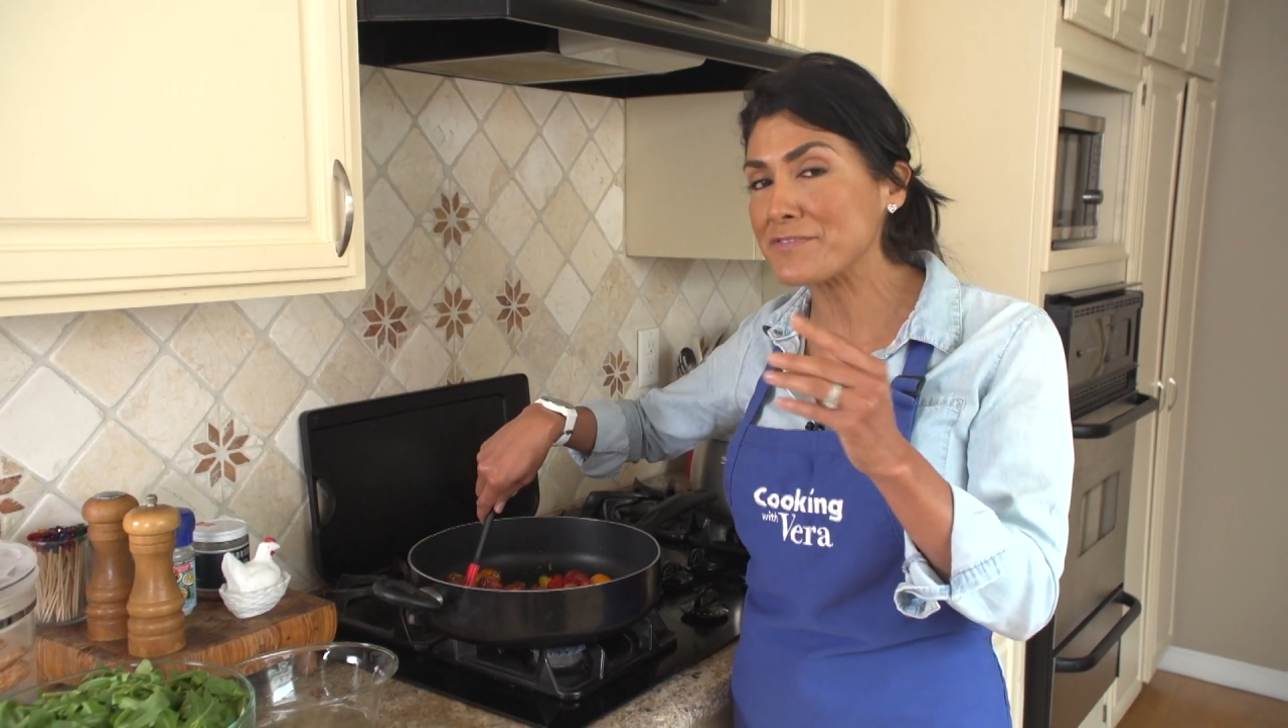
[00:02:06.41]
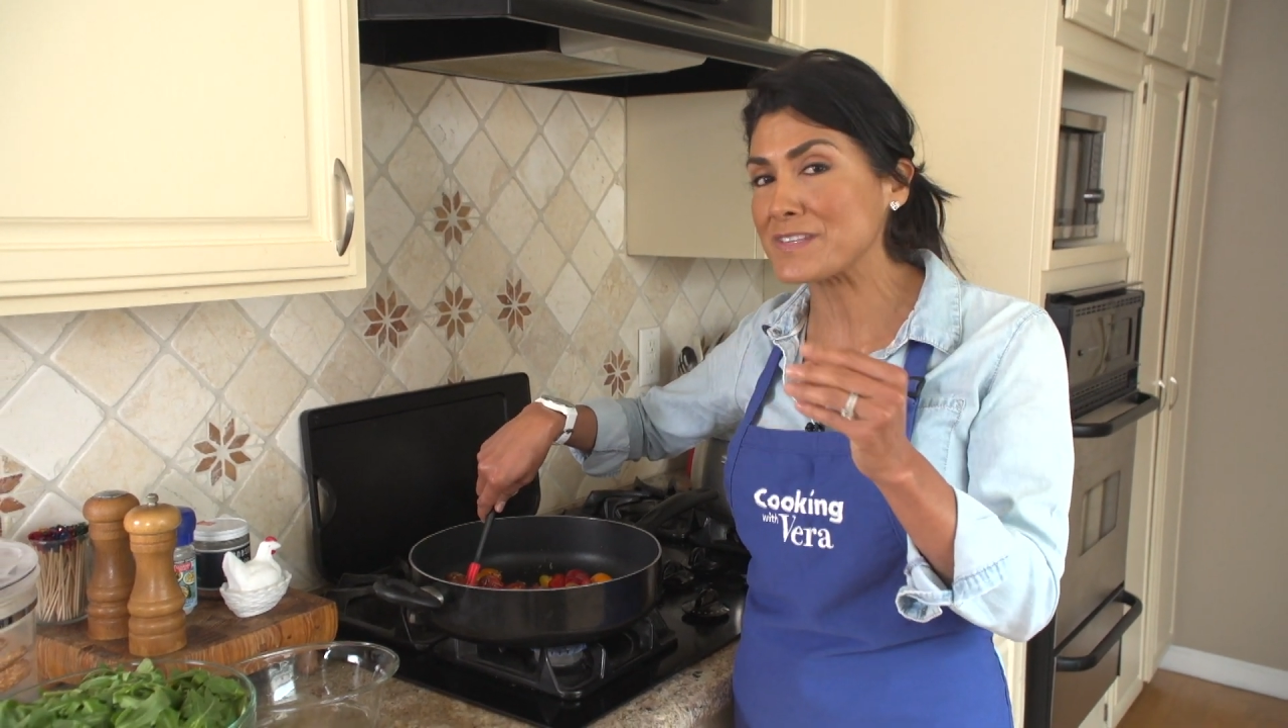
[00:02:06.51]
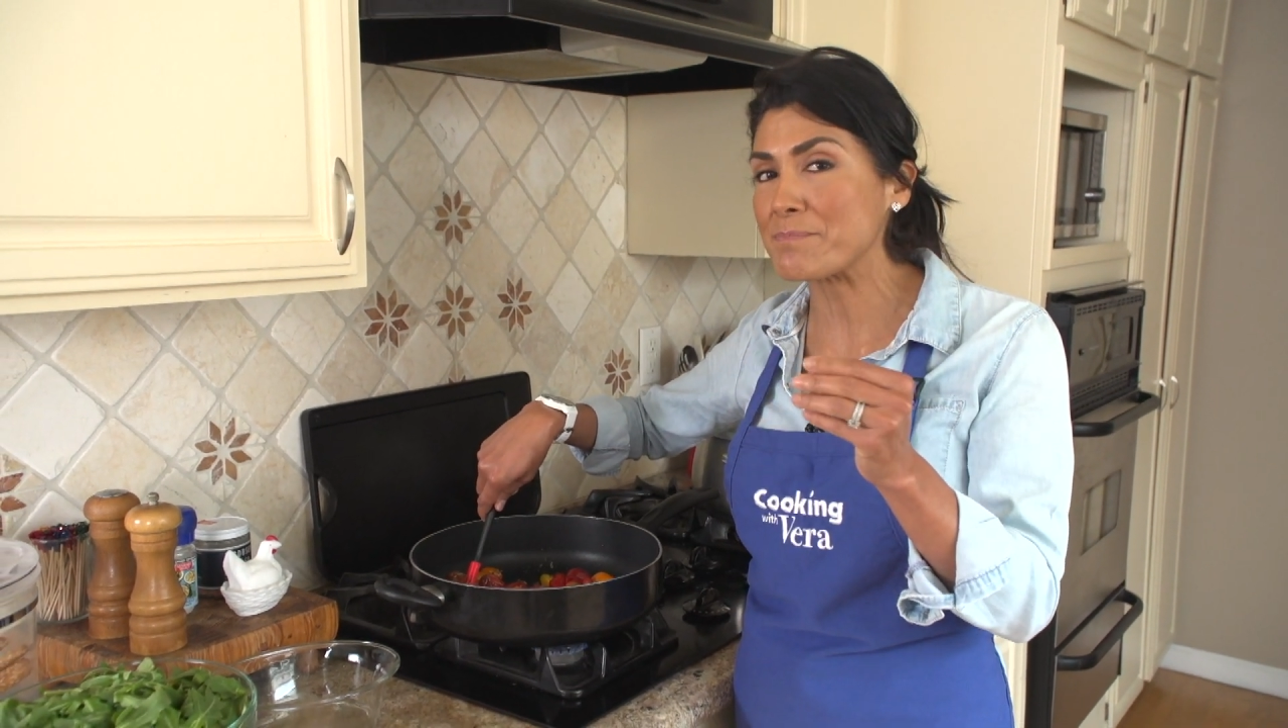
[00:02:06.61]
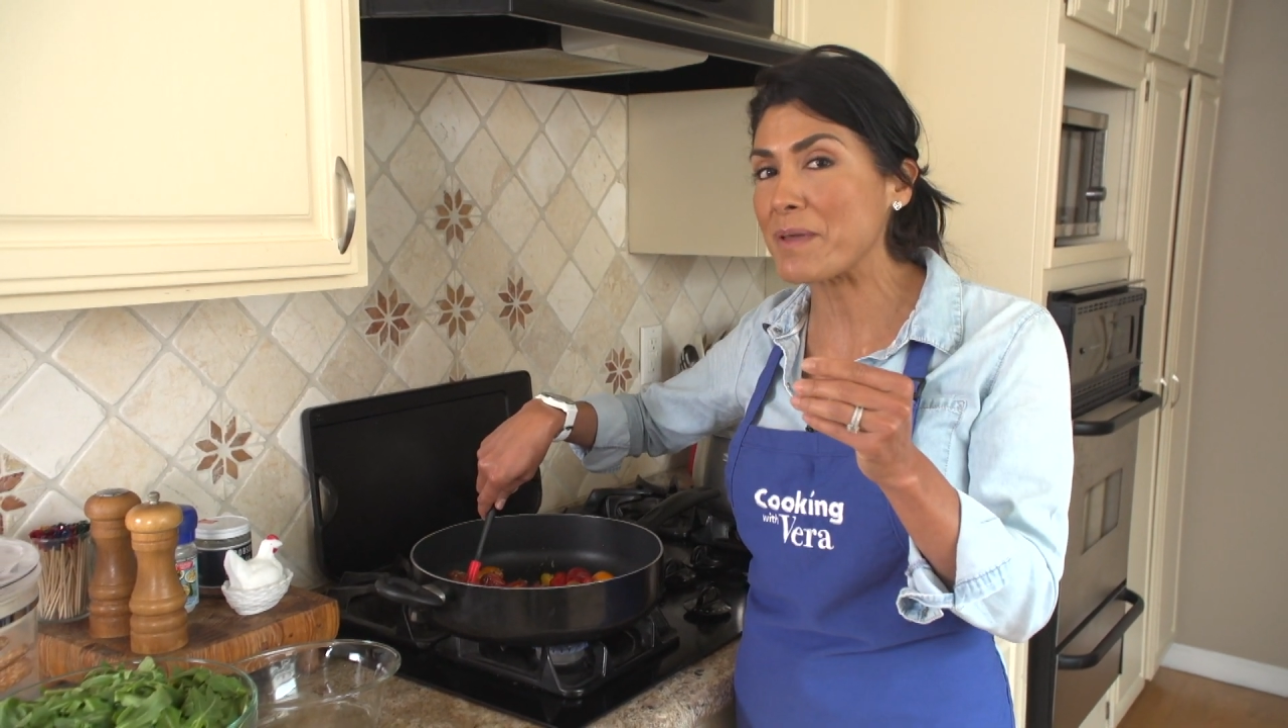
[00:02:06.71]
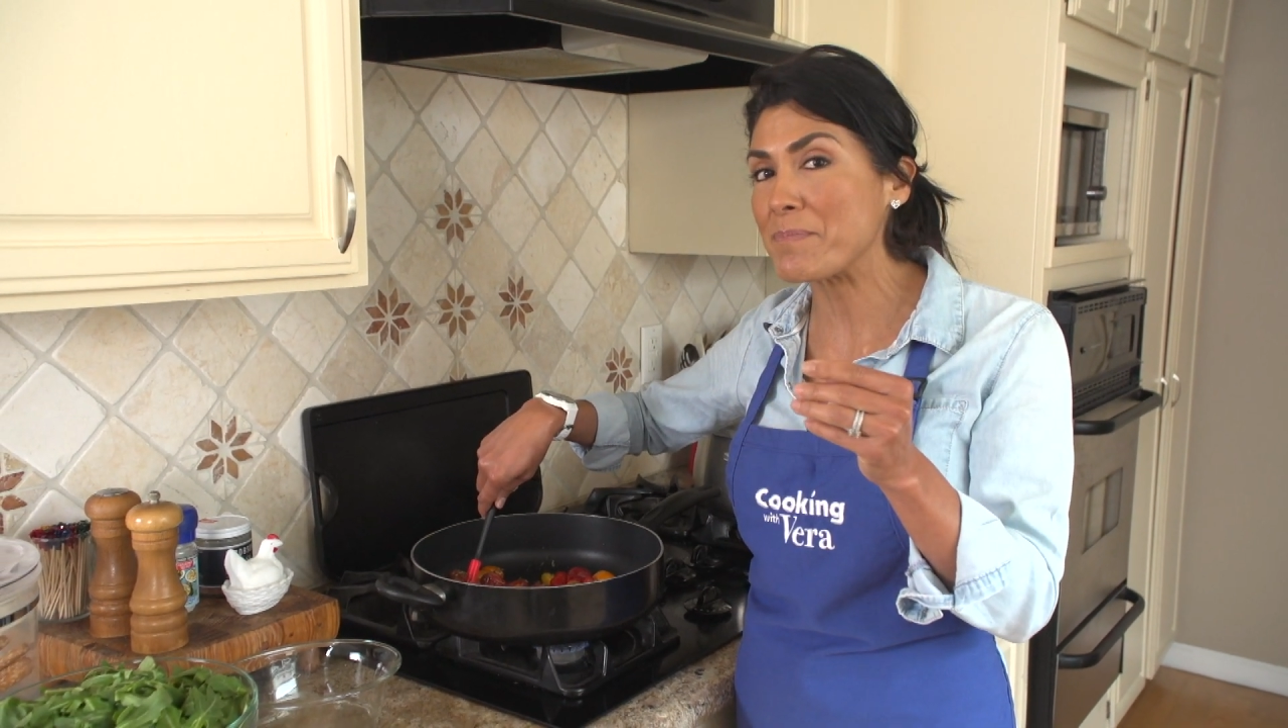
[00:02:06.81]

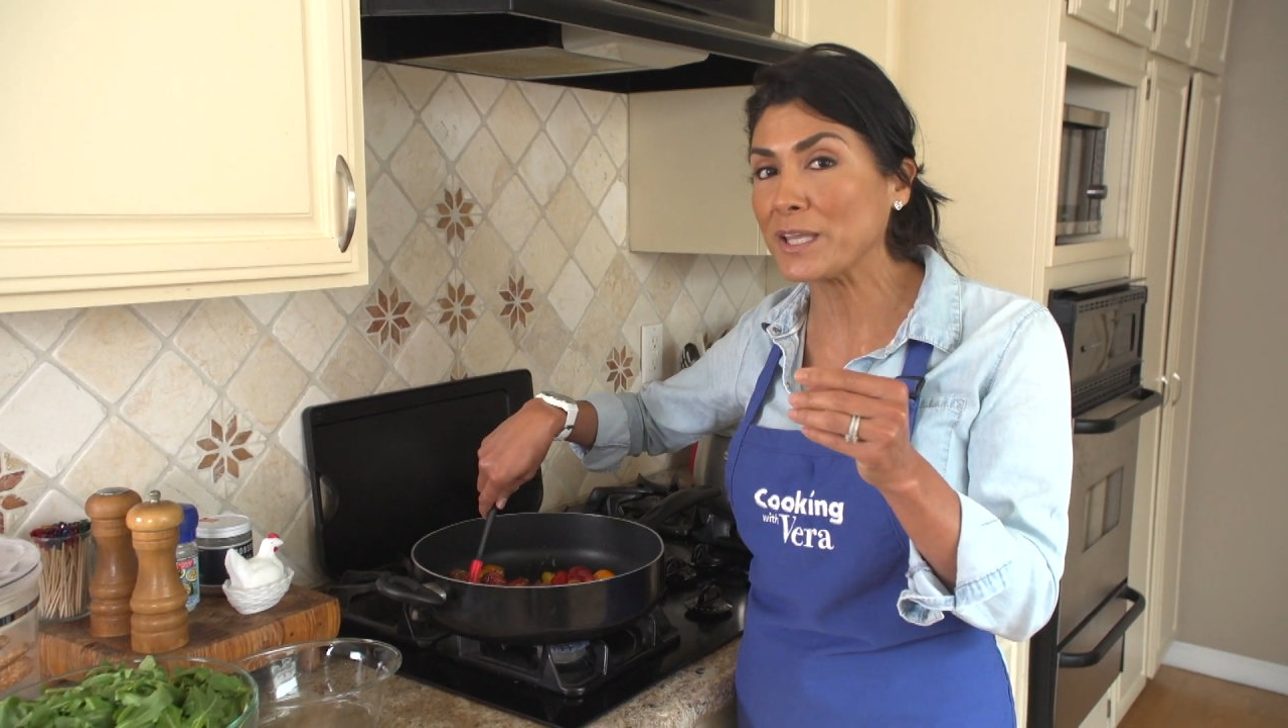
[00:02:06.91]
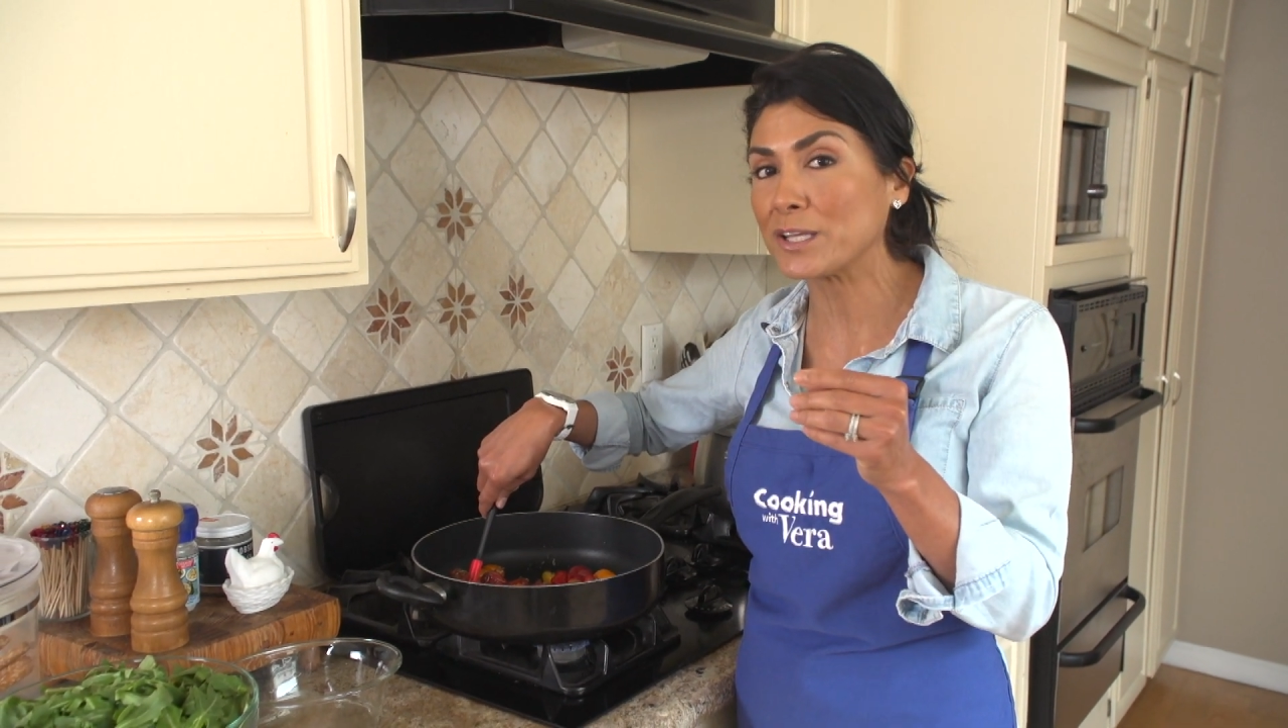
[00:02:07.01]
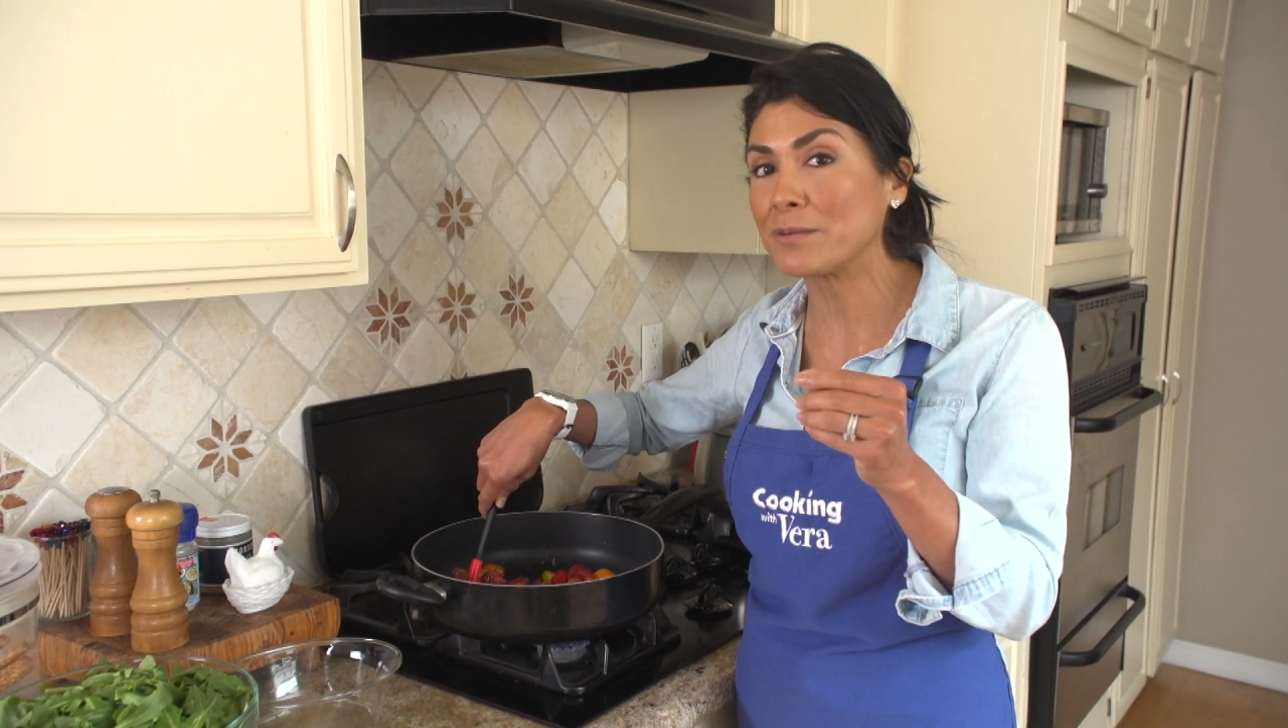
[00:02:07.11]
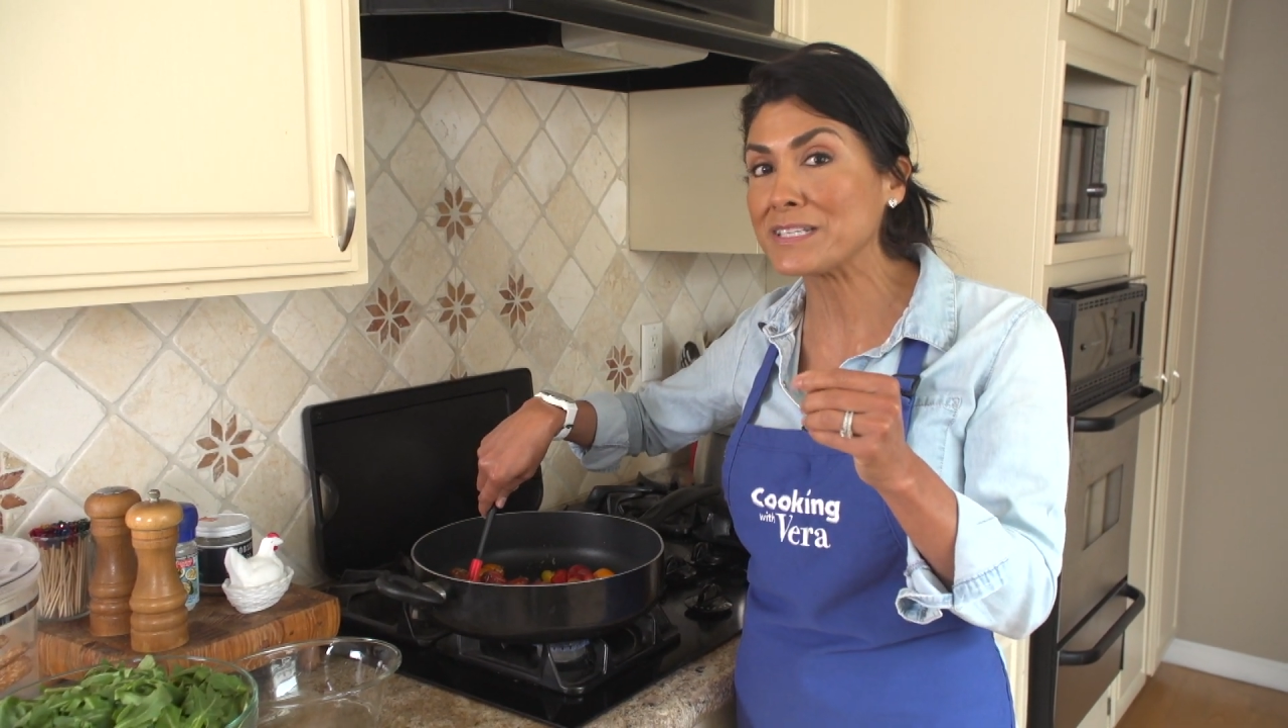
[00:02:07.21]
some may be a little